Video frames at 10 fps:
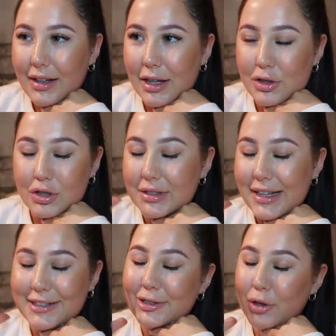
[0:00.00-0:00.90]
It just
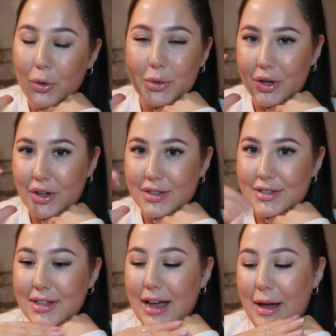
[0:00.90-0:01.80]
is so good.
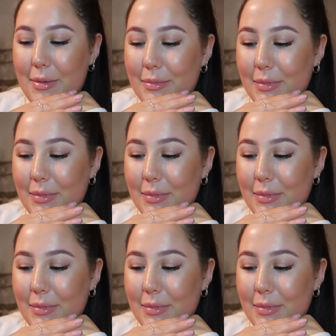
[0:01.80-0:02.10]
I,